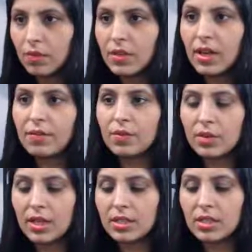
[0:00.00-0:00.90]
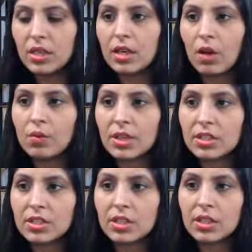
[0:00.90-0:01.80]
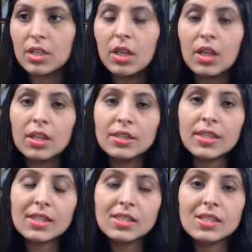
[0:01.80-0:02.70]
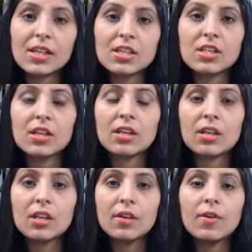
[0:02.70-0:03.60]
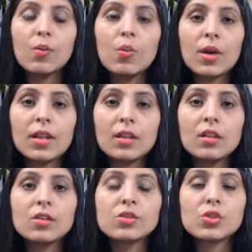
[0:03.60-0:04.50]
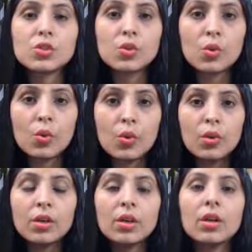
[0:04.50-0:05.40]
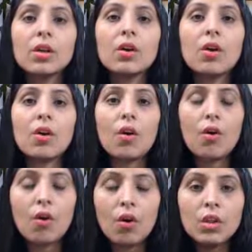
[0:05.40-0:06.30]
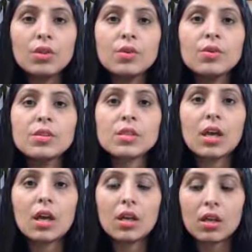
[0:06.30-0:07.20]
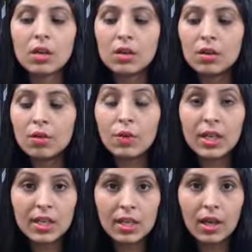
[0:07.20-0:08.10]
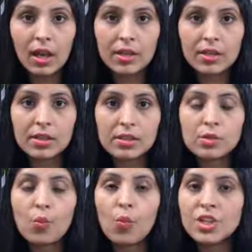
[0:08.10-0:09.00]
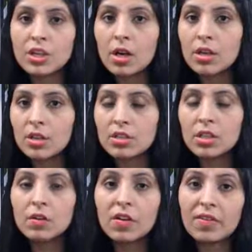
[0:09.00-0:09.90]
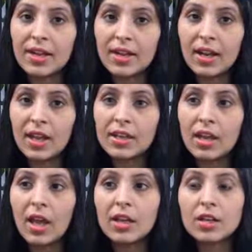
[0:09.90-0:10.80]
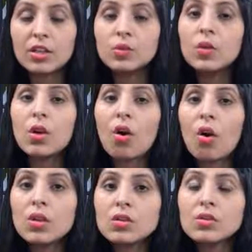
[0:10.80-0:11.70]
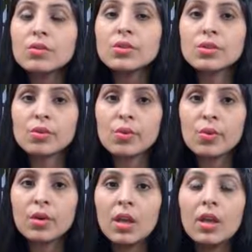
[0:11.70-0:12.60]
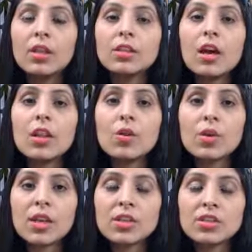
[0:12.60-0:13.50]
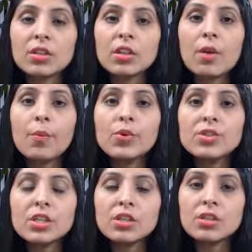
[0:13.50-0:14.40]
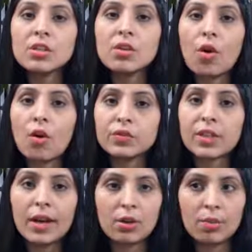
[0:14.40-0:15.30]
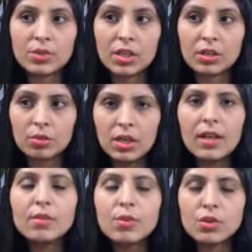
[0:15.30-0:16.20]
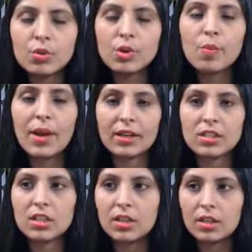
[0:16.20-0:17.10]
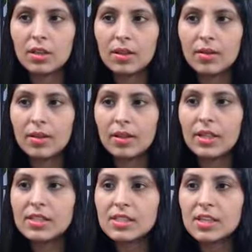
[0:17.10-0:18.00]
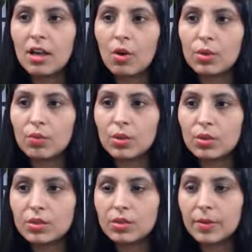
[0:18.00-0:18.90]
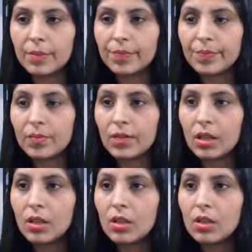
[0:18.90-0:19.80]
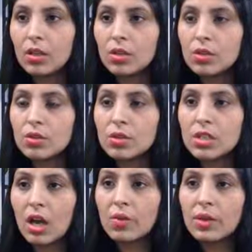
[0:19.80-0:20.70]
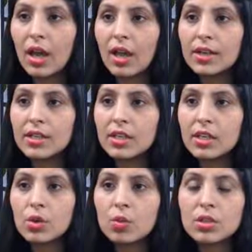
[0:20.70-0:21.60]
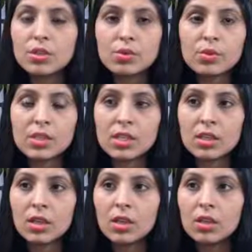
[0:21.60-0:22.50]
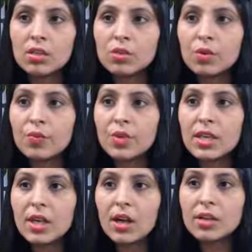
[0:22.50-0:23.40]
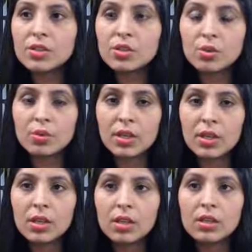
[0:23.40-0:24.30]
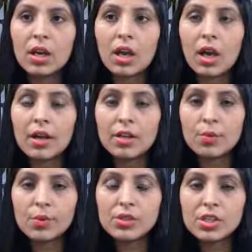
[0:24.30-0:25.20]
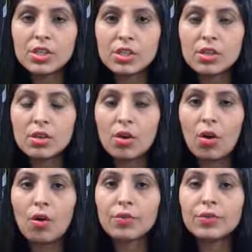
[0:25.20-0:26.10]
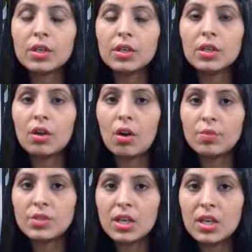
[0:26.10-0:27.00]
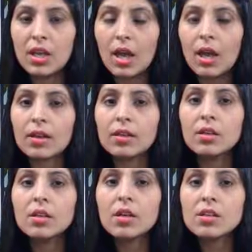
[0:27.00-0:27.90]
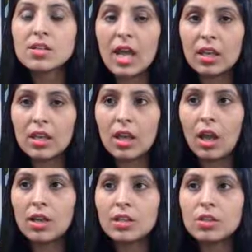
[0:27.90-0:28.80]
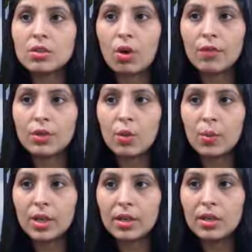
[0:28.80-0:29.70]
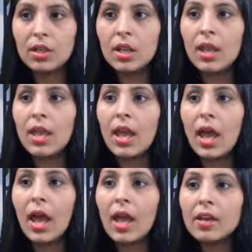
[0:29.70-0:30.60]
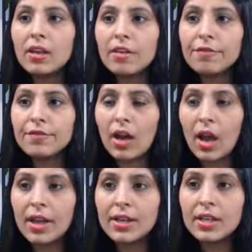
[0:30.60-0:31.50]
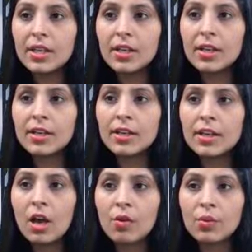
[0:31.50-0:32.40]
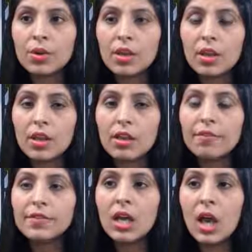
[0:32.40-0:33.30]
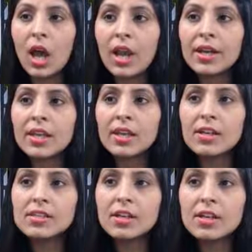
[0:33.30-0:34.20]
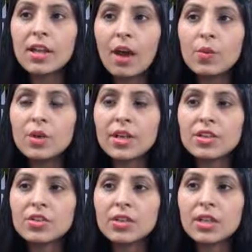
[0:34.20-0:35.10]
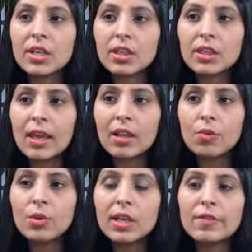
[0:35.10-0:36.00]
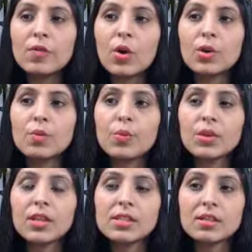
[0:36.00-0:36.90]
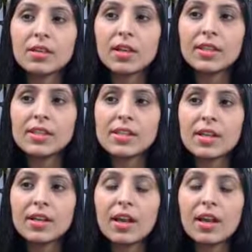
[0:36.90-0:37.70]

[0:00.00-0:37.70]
We have created a down dictionary. This dictionary will store all those vehicle IDs which are touching the red line, and it will also store the location, the position of that object. Okay, let me show you practically. Let's see how it works. So down ID equals to C. So we are storing the current position of the object and the tracking IDs of the vehicle. And if ID in down, if the ID is in down dictionary, then only we want to put the circle in the center